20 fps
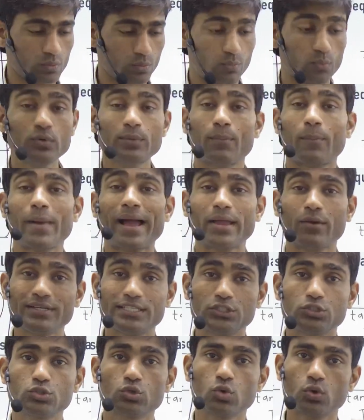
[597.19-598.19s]
Put pi which
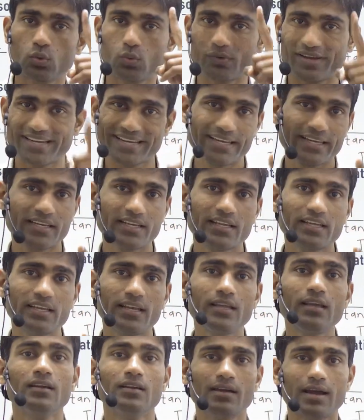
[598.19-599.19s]
is equal to 180
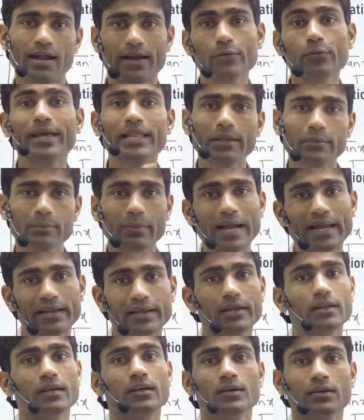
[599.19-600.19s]
degree and verify
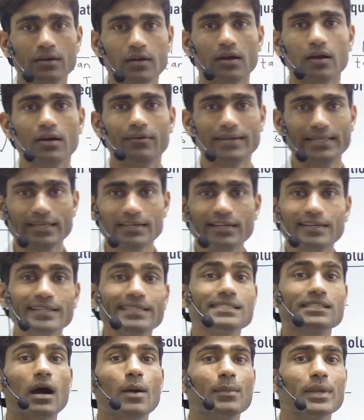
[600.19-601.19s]
it whether it is
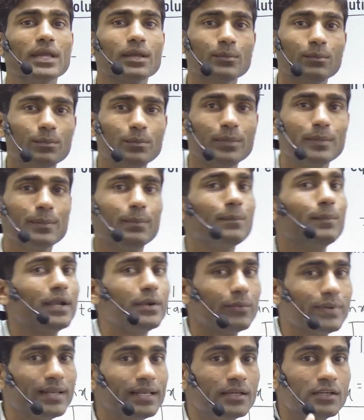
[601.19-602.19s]
coming
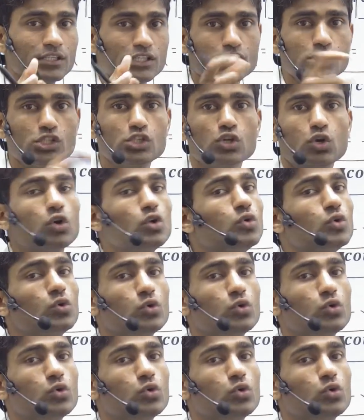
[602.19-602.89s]
between 0 to 2